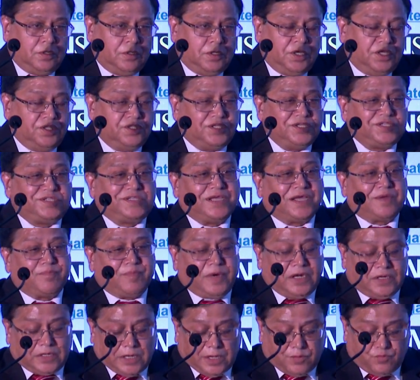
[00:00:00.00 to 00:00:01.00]
In this
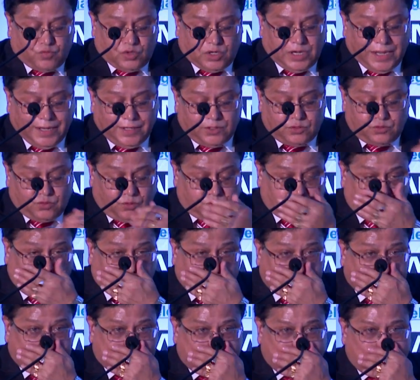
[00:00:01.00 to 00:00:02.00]
segment, I would like to
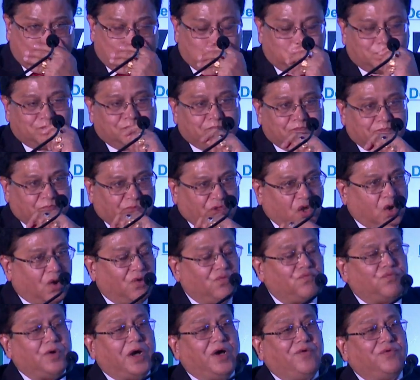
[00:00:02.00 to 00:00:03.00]
talk
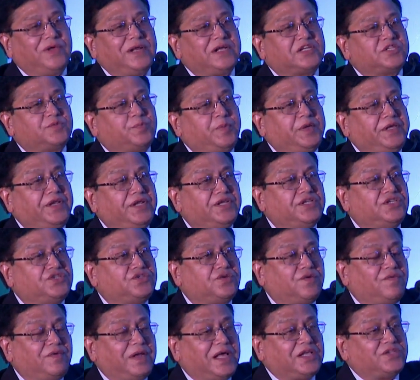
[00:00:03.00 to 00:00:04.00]
of our experience
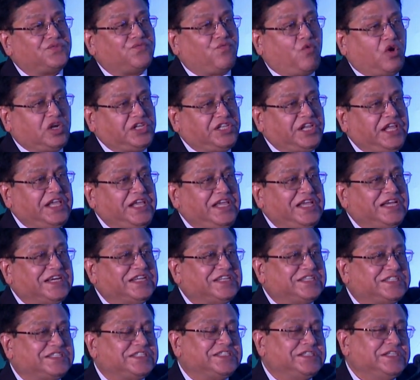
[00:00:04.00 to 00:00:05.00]
of last 40
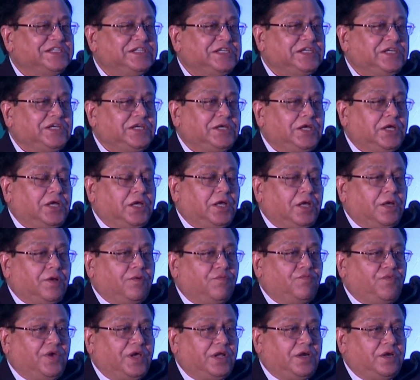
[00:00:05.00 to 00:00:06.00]
years,
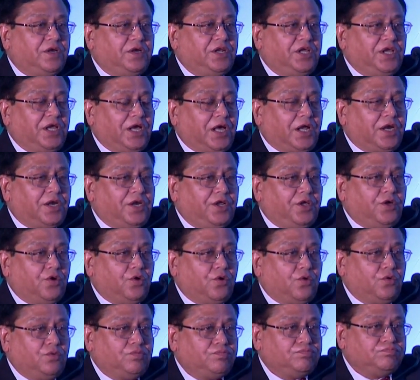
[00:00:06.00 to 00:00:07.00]
where
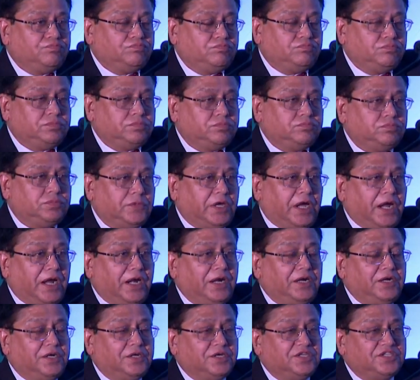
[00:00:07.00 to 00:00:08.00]
DRDO
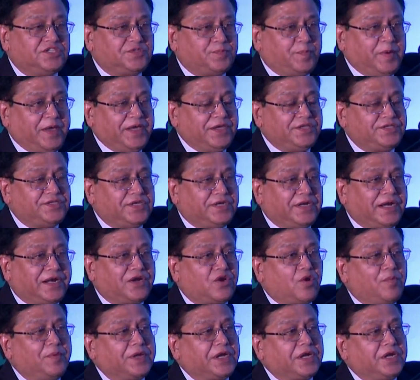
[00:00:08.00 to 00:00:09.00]
and space and
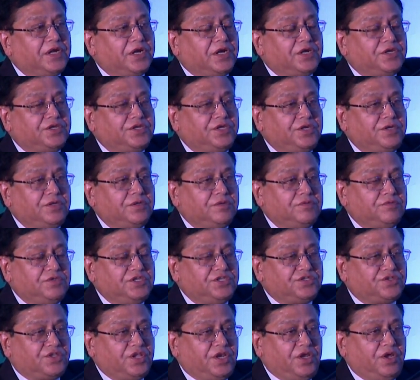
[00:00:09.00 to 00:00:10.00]
atomic energy,
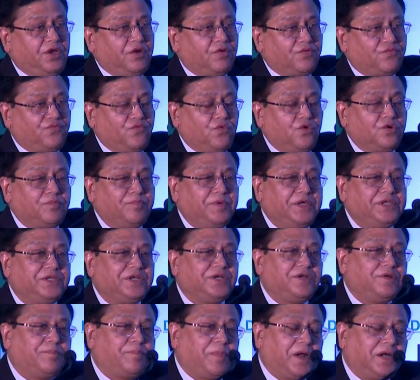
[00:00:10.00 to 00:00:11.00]
these three or four major
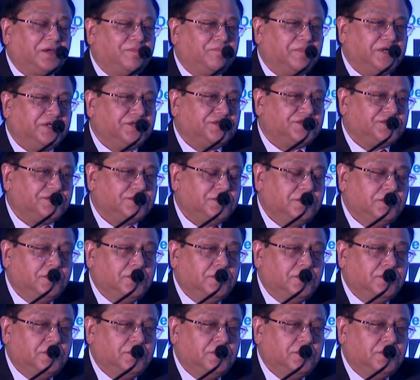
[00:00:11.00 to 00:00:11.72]
departments,